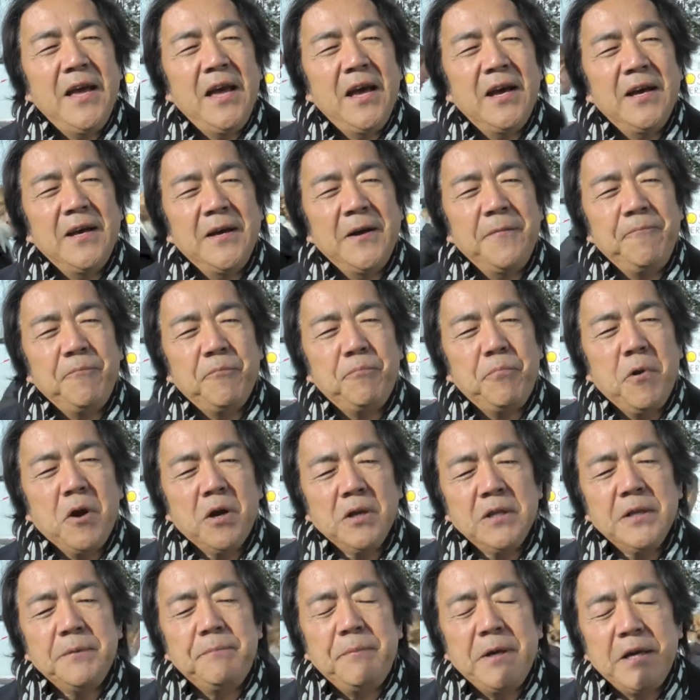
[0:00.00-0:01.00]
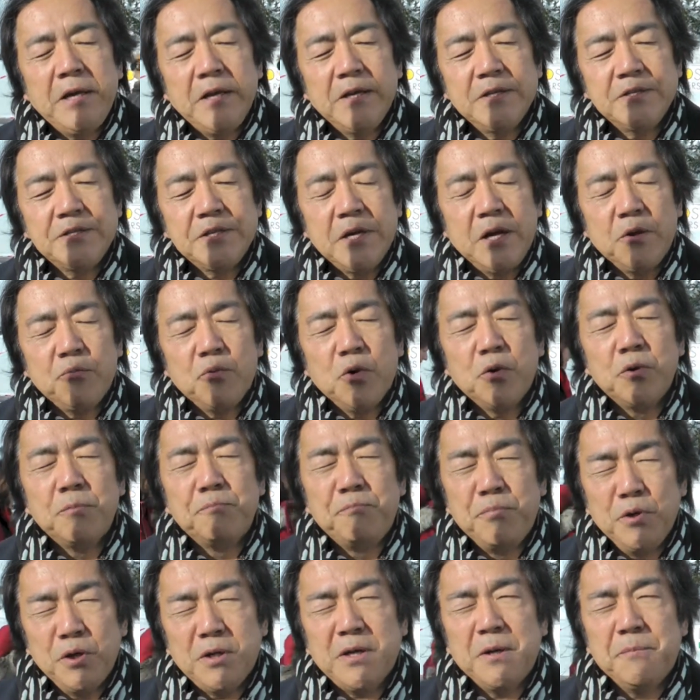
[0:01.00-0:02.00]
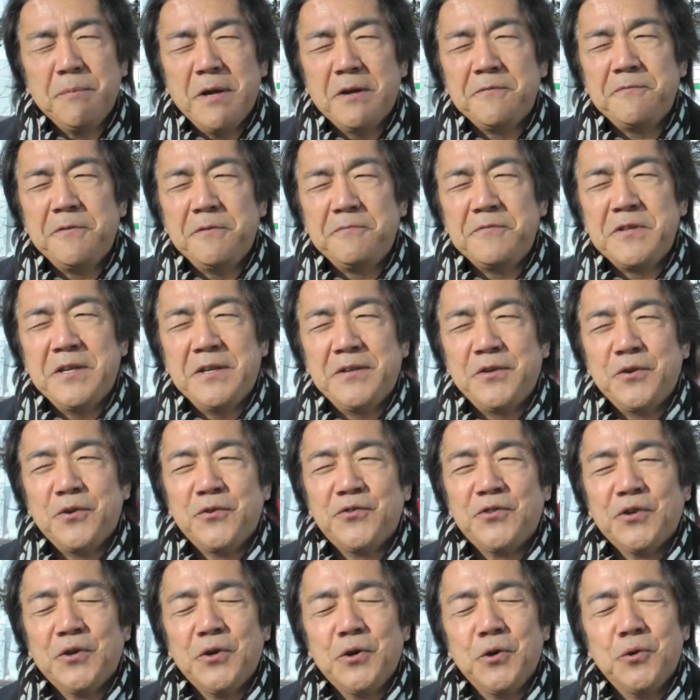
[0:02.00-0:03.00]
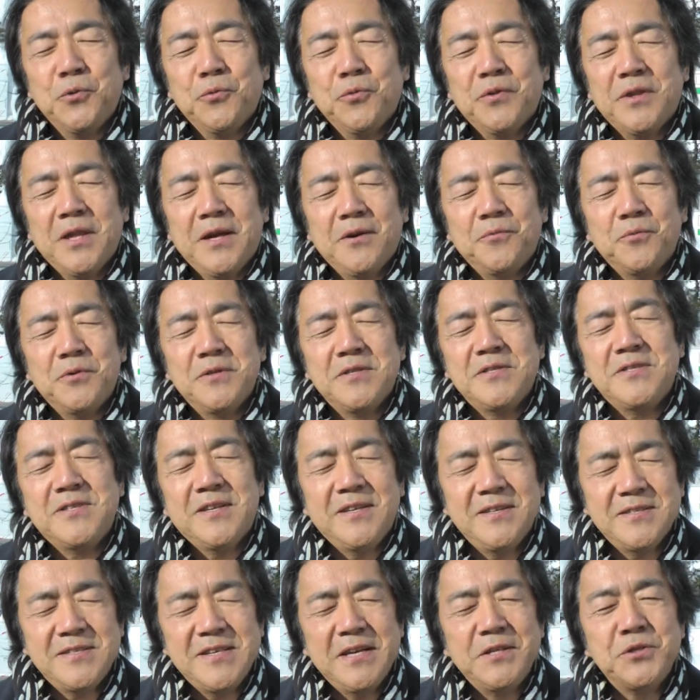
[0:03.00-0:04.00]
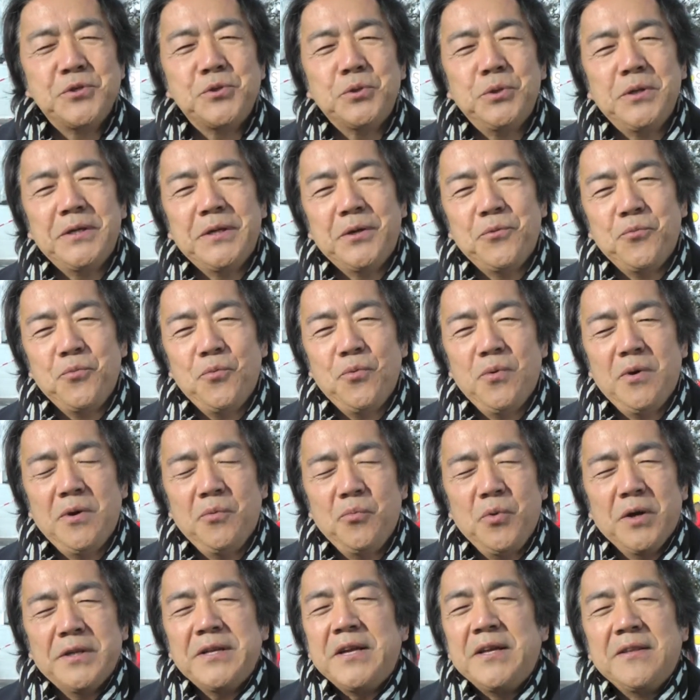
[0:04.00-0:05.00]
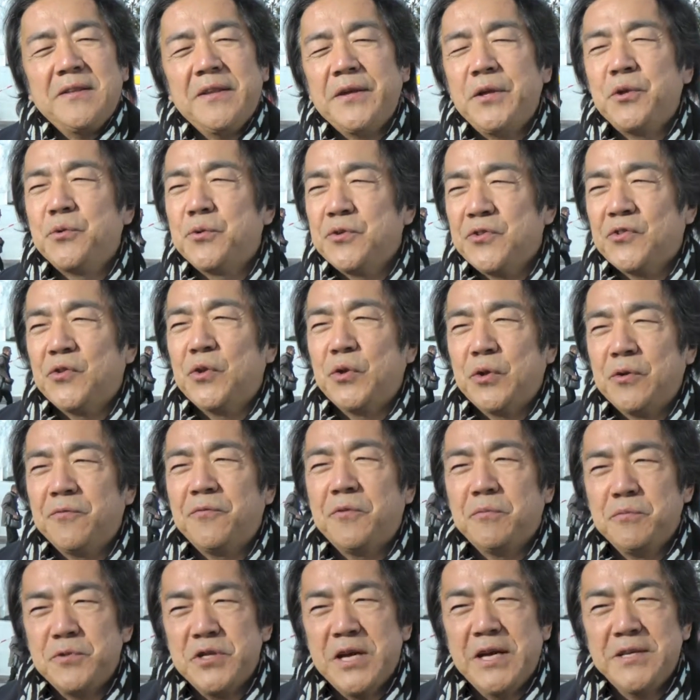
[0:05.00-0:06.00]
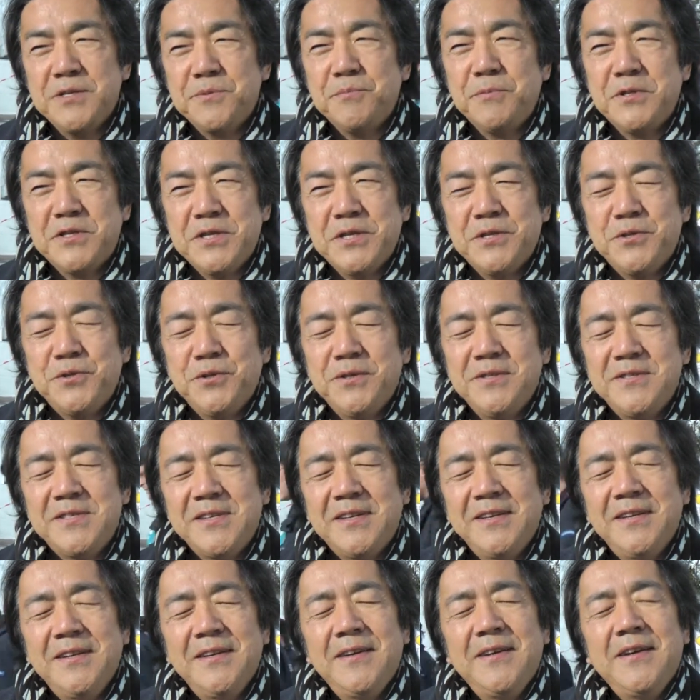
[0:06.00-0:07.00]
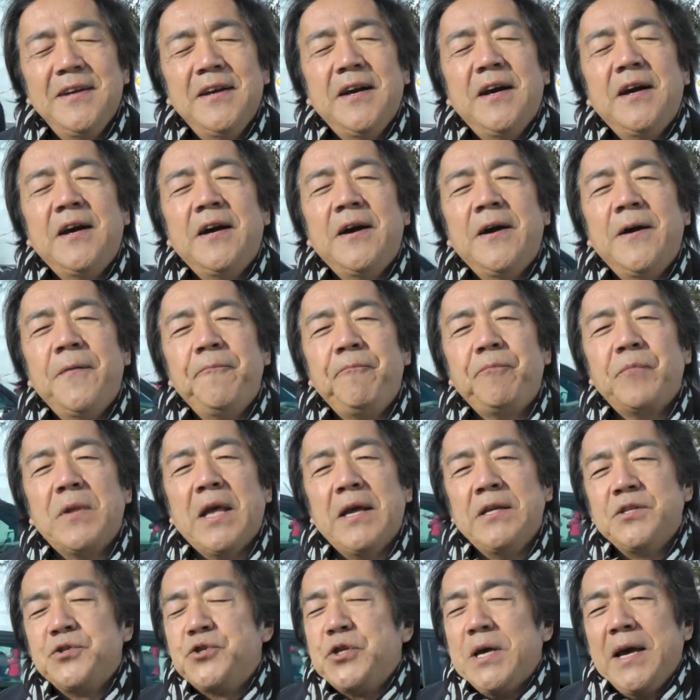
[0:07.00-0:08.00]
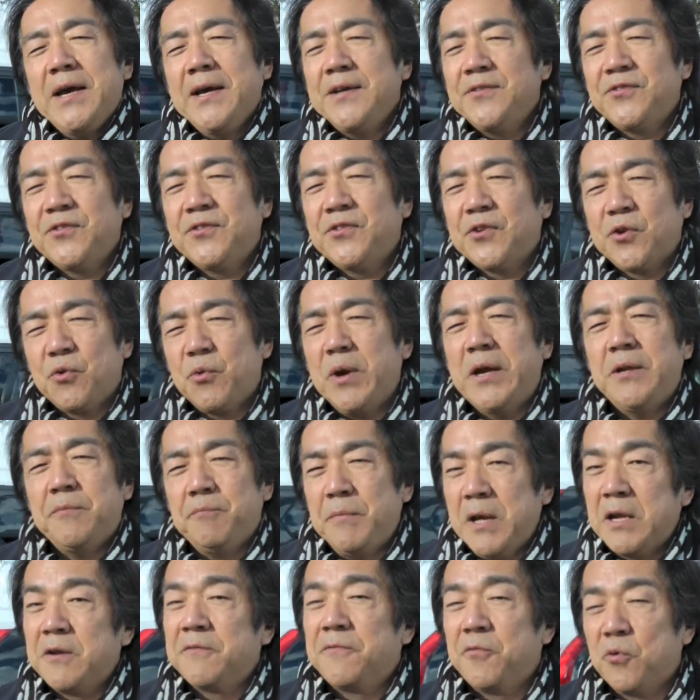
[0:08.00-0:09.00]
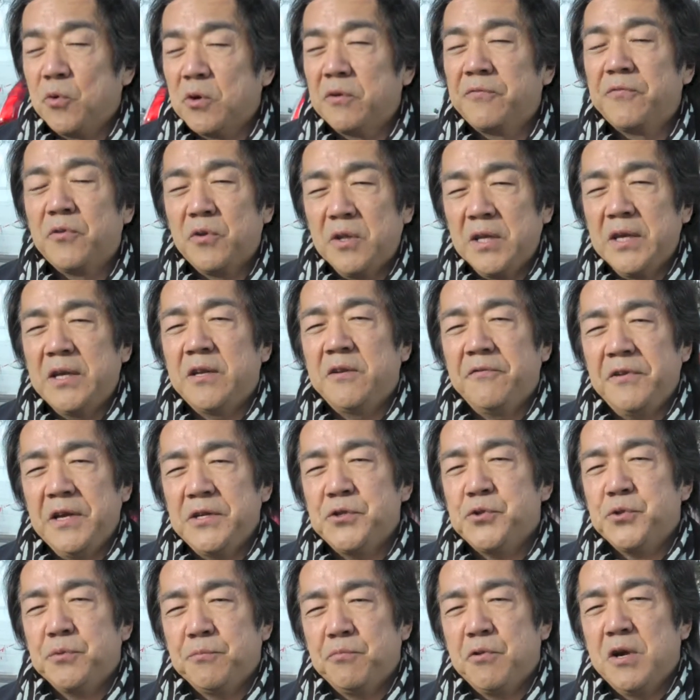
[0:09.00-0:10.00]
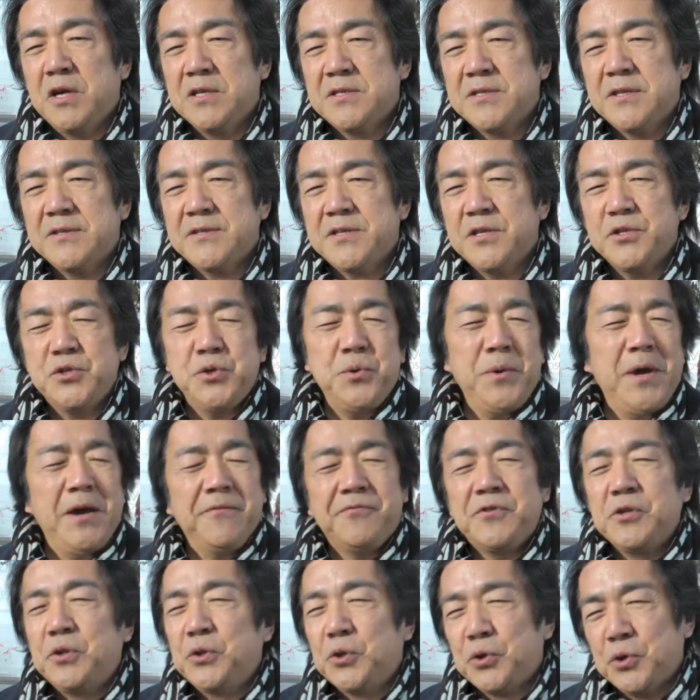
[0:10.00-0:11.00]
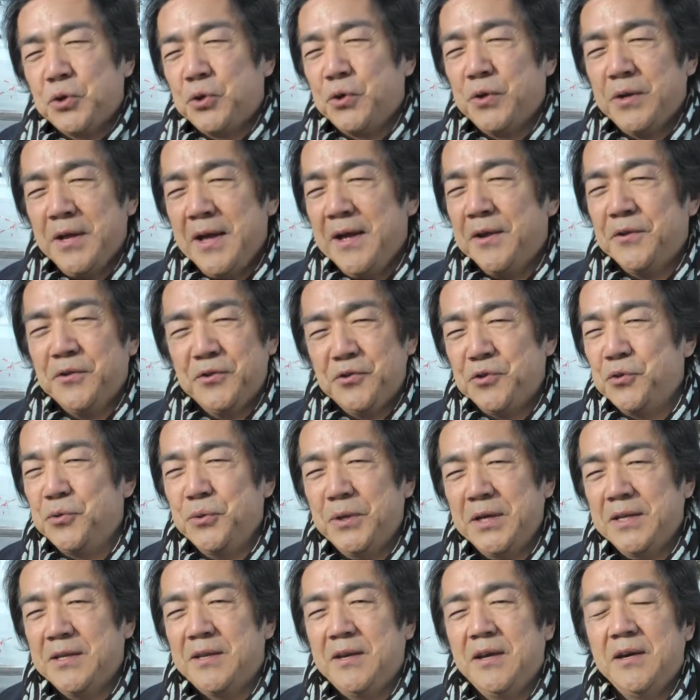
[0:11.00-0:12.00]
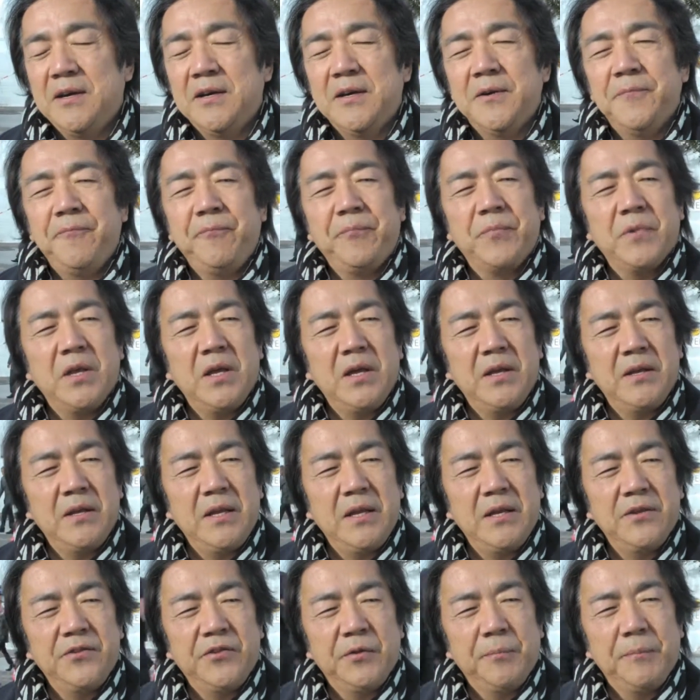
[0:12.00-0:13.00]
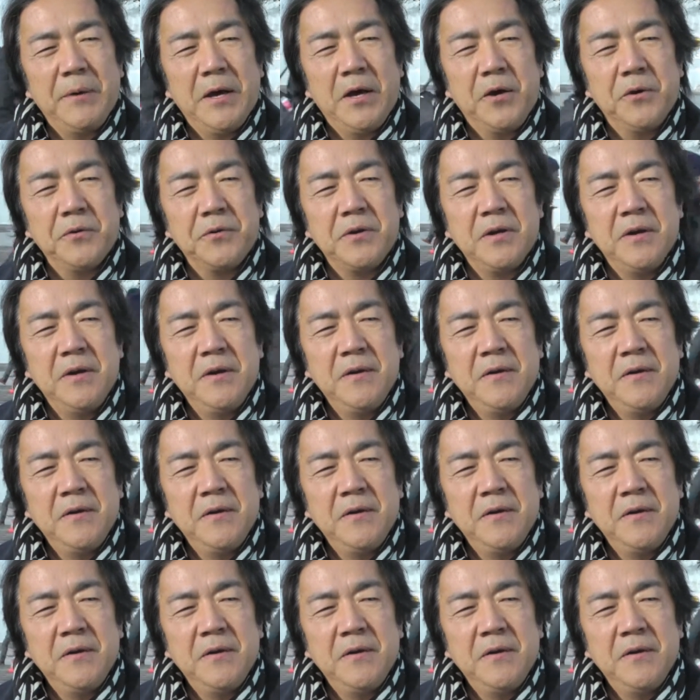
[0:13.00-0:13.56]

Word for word: Uh, partly because I wrote a book about 15 years ago that was essentially what can leaders learn from jazz musicians, um, and jazz is a great metaphor for the innovation process because you have to learn how to do it. Um, it is about